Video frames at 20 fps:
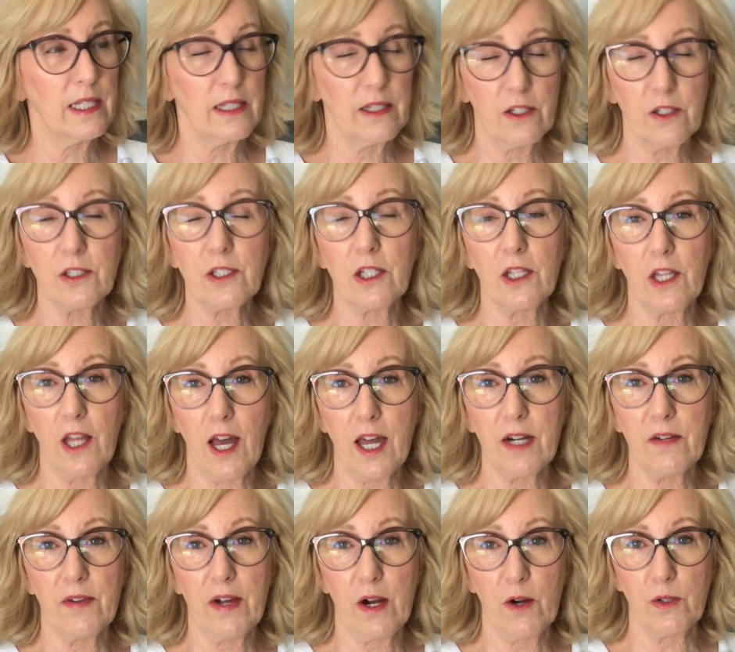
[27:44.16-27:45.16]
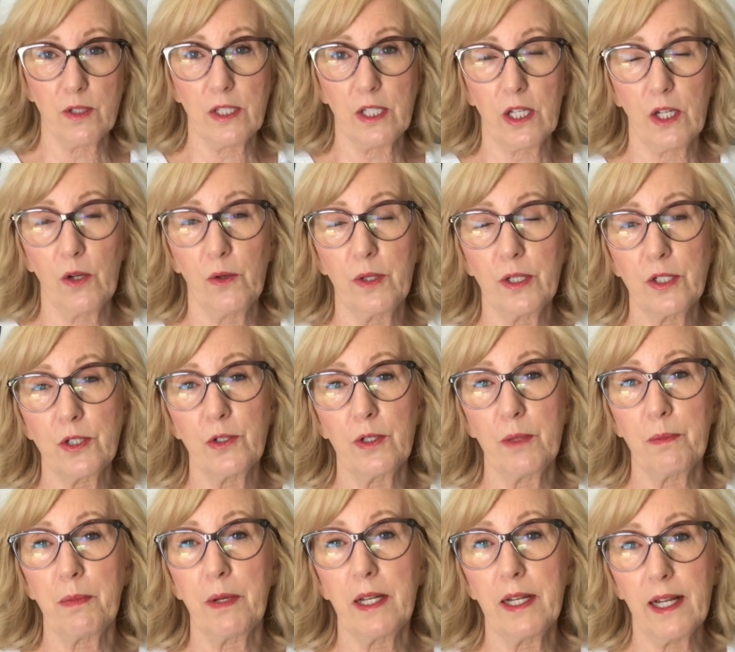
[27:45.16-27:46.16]
there's a lot of hours that go into
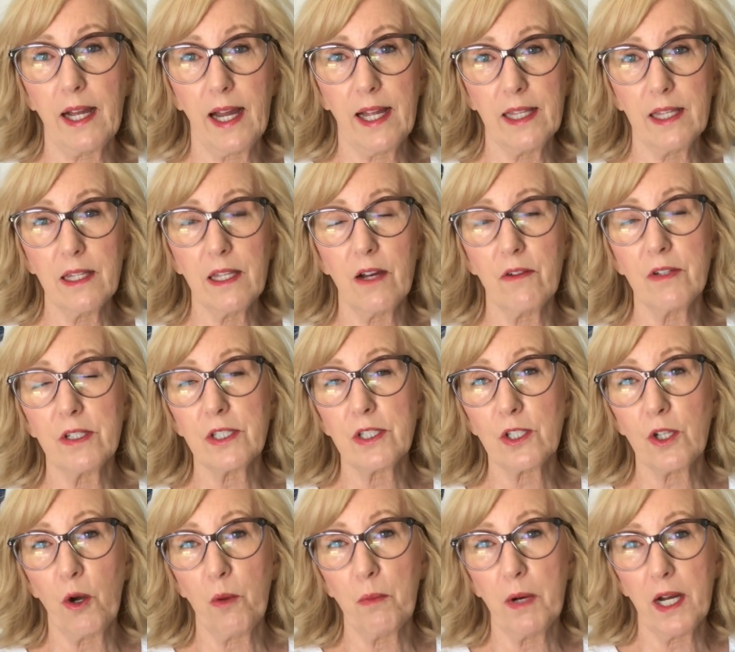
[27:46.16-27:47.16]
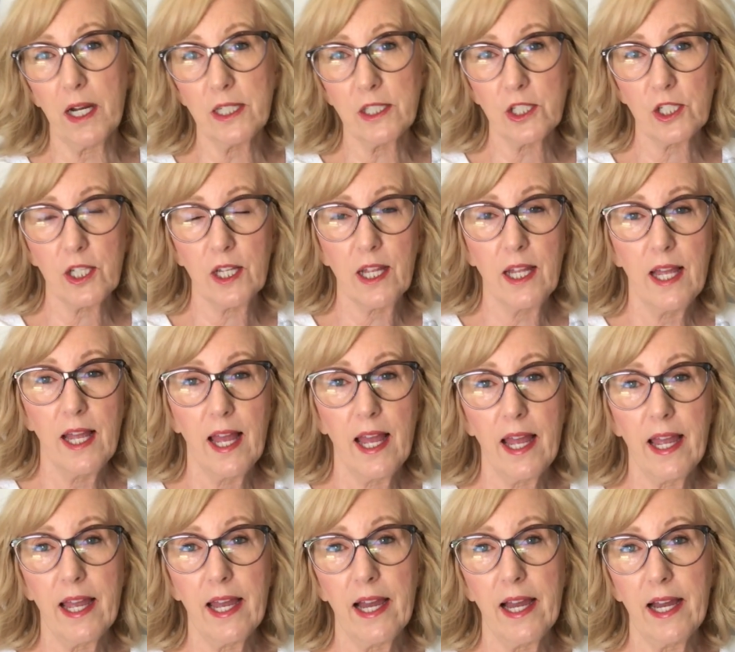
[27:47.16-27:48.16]
it, but I love it so much,
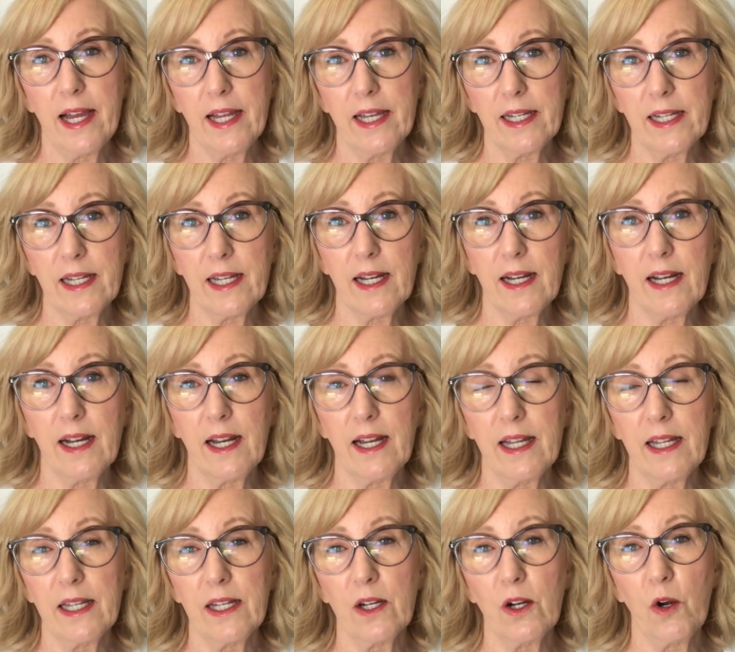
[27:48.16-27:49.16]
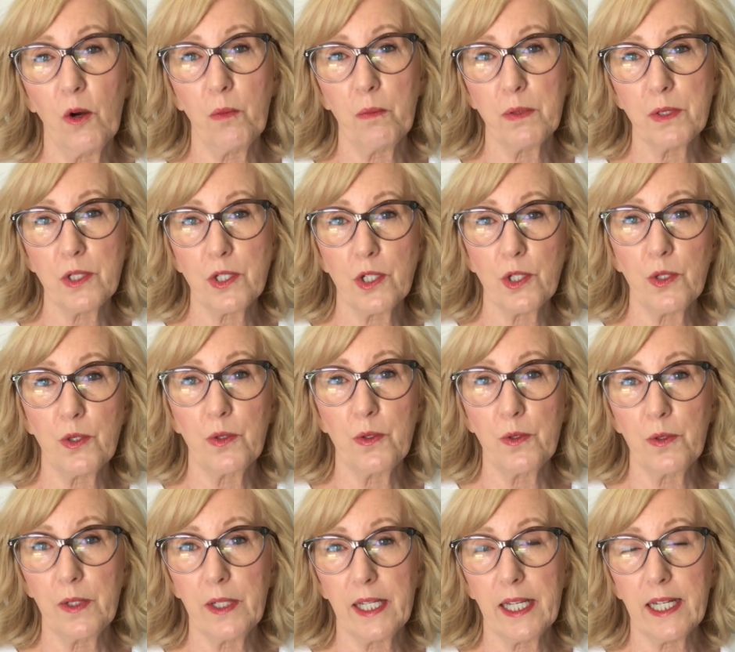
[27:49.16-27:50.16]
and I hope
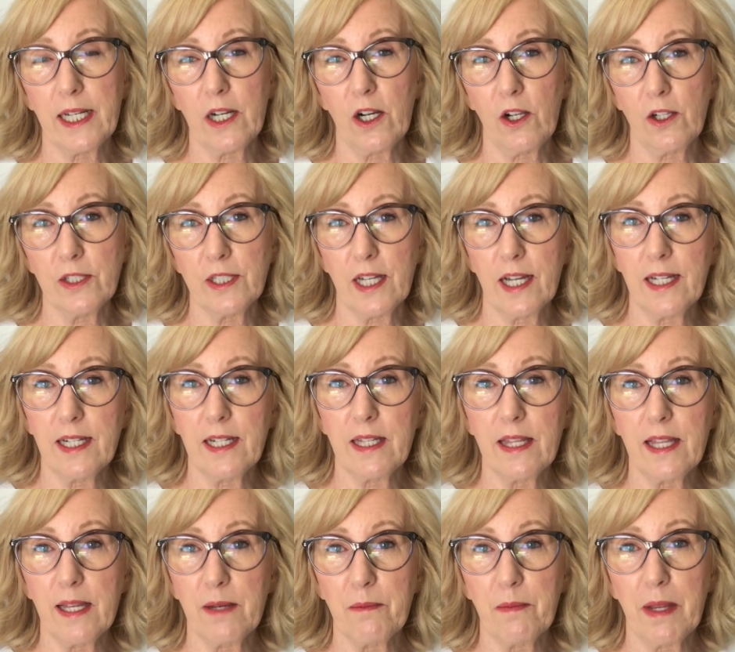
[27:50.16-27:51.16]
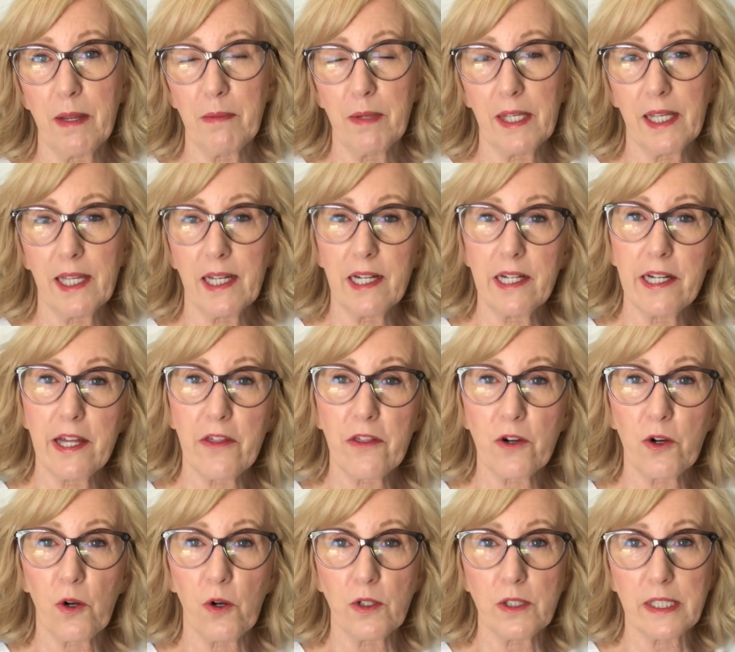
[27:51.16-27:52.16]
to get it all done and then maybe get
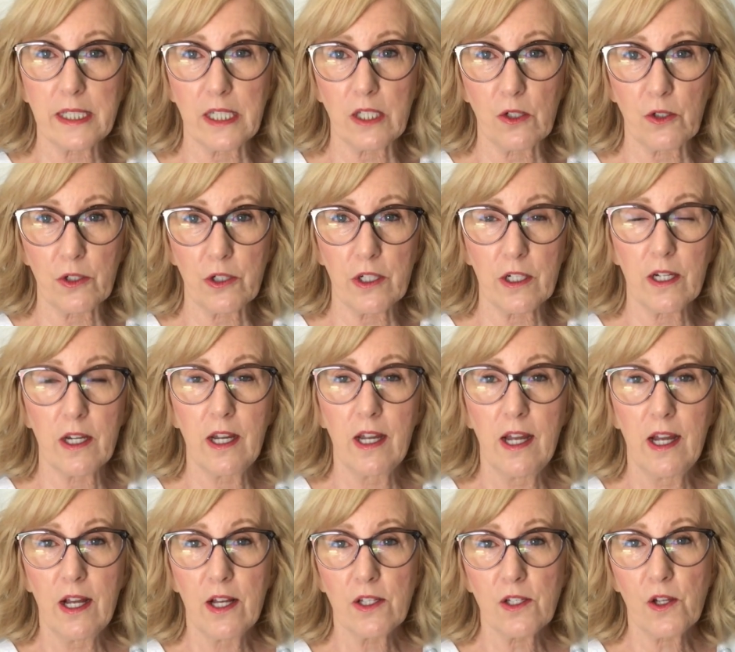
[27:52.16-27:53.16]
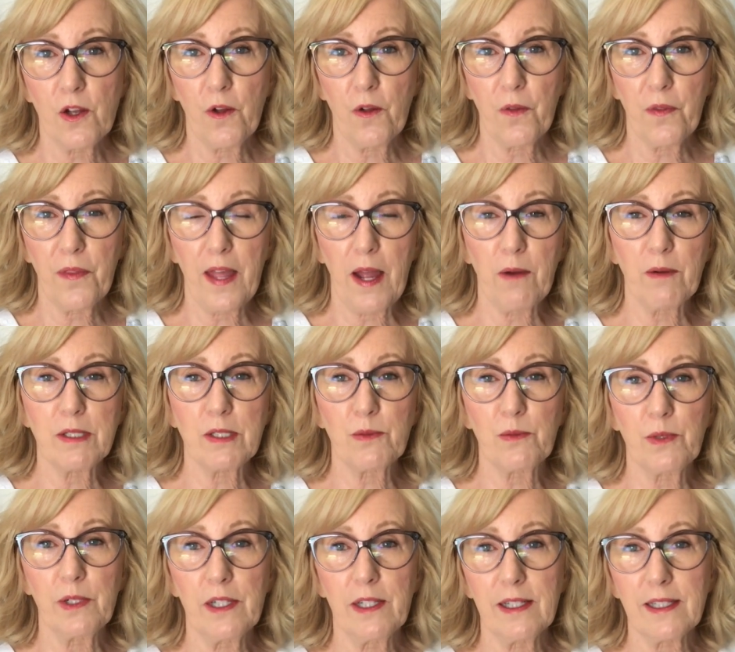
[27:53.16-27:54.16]
another wholesale order. So that was
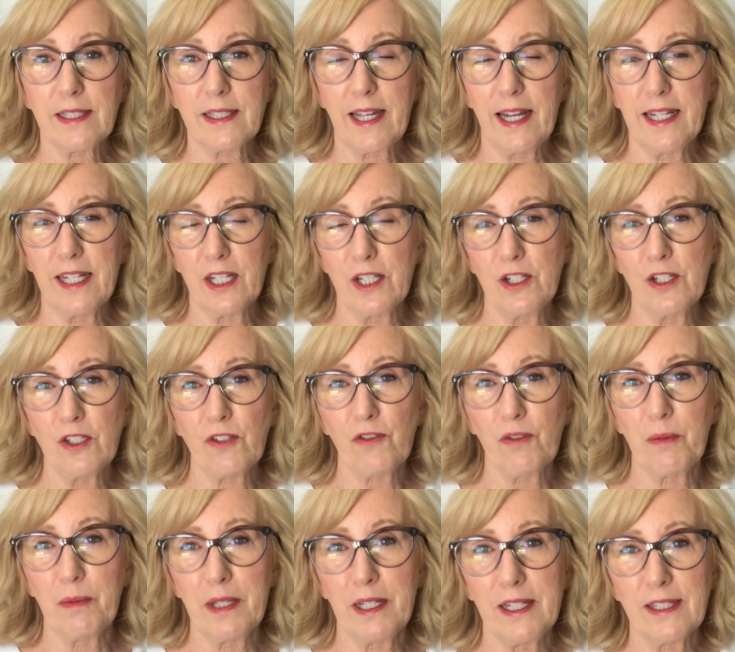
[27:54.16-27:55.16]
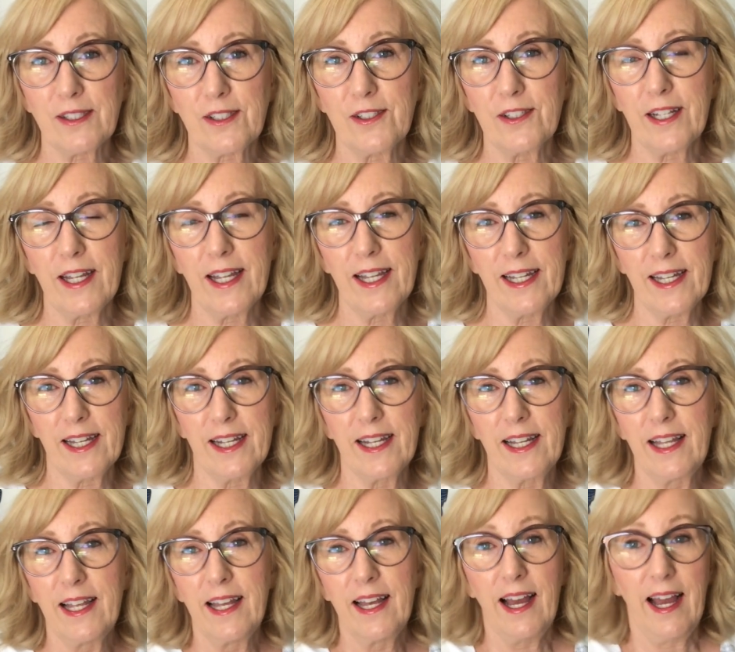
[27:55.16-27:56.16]
real exciting news for me yesterday, and
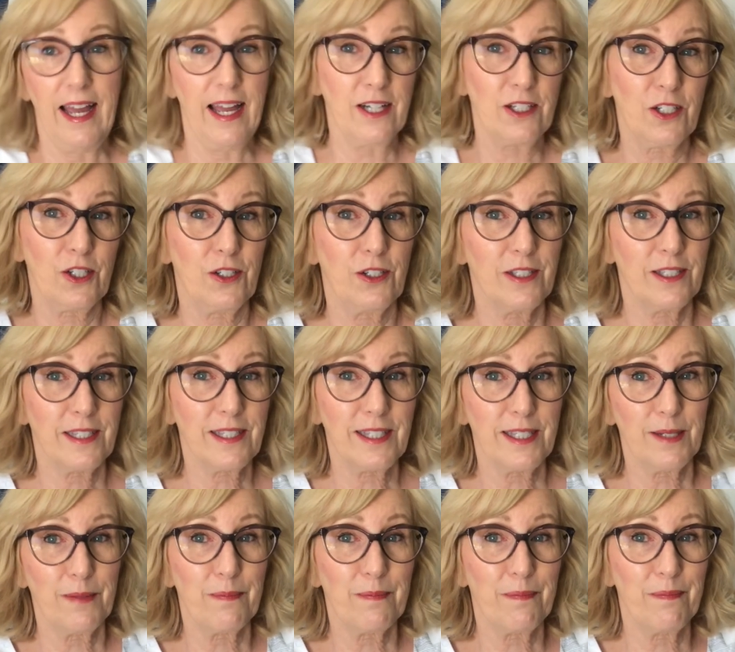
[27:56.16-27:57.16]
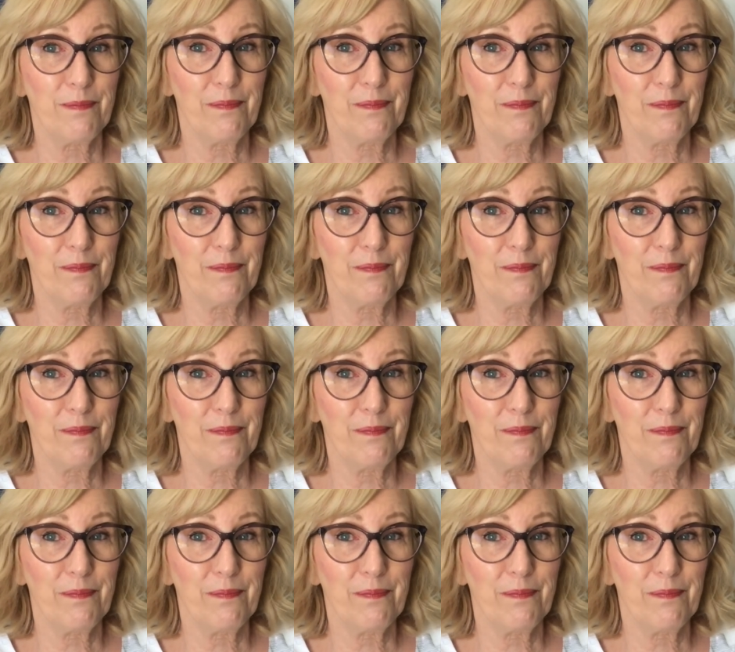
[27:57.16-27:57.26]
I actually couldn't sleep,